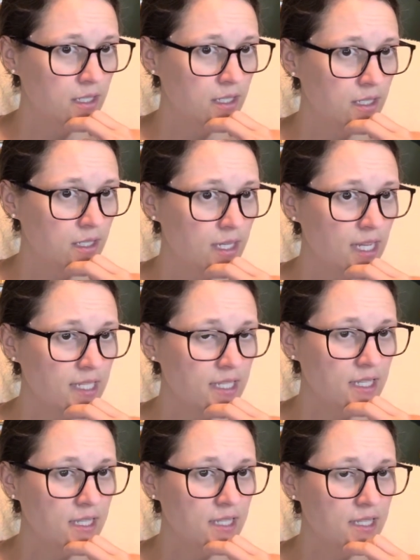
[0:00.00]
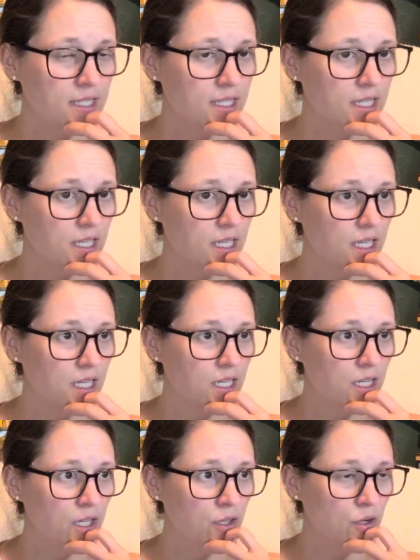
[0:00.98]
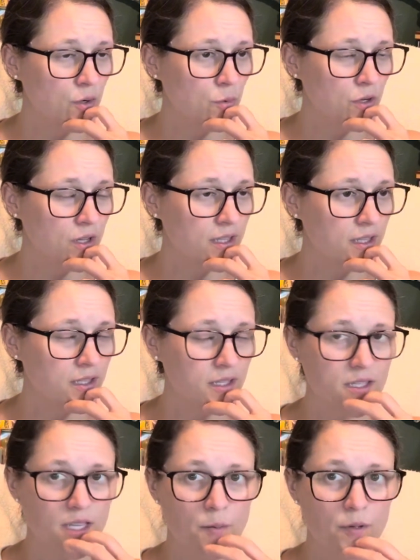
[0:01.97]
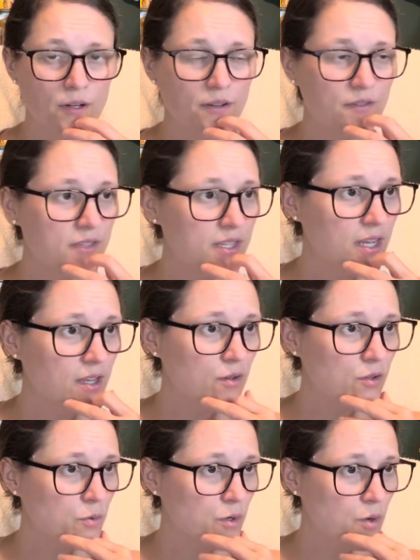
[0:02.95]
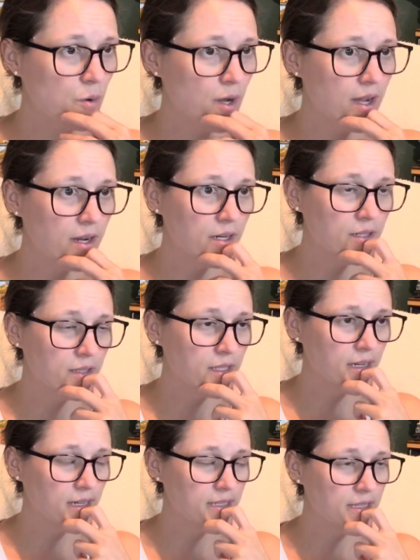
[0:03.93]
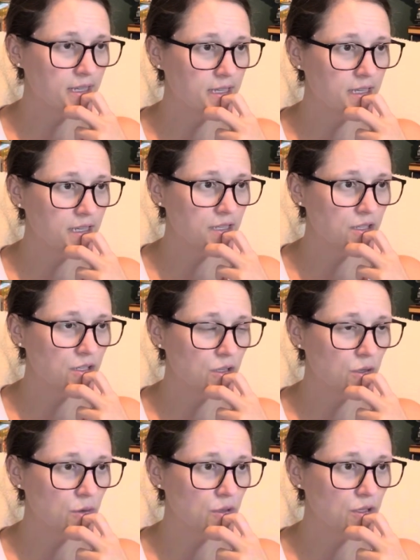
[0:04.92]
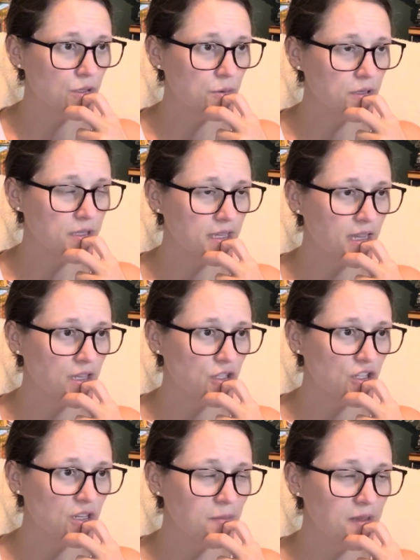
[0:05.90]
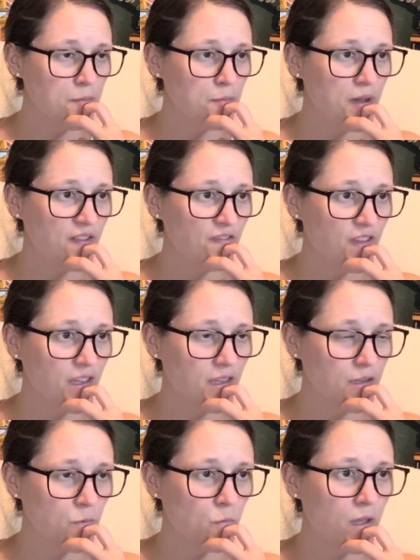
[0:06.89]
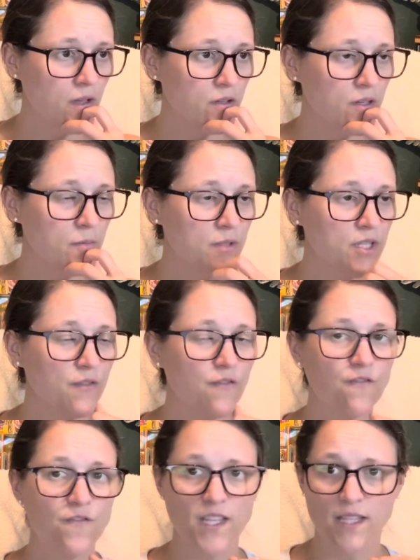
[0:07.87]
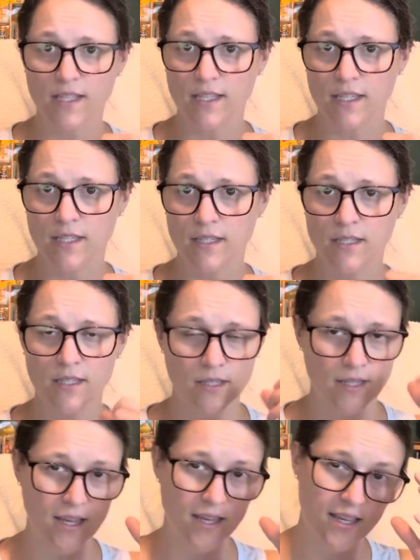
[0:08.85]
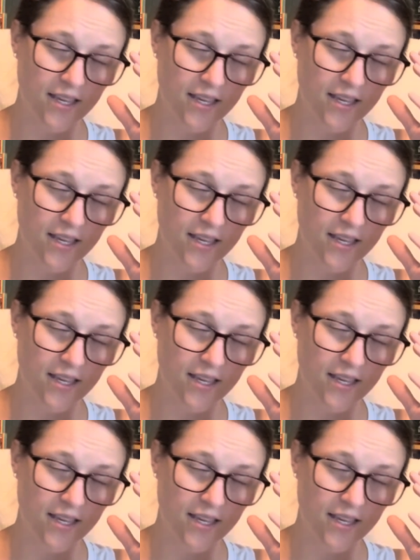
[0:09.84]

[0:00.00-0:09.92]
Next is another one that the summer of sales required that I say yes to. This was a Jimmy Buffett Welcome to Finland, like